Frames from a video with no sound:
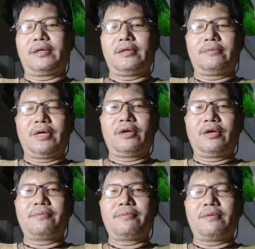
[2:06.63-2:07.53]
By the way,
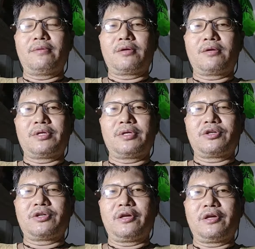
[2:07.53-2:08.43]
the Bicol region
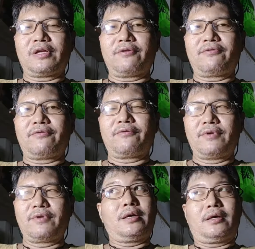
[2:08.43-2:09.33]
is
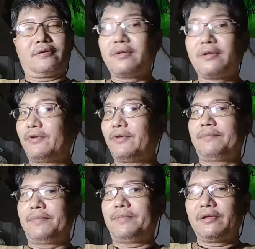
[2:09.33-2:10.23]
in the
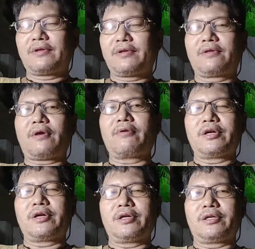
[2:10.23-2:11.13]
Philippines,
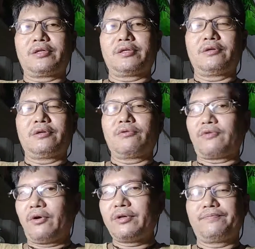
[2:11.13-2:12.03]
southern
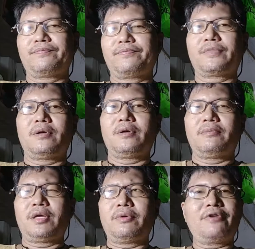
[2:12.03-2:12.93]
Luzon. By the
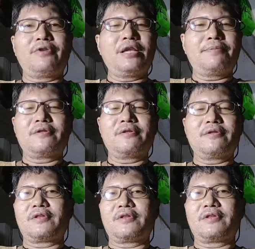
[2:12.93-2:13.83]
way, the Philippines is
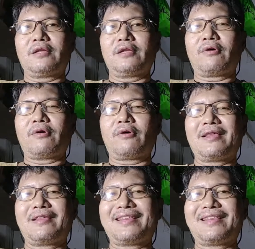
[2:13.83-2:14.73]
in Southeast
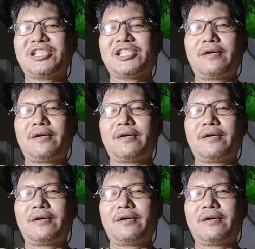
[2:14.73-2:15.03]
Asia.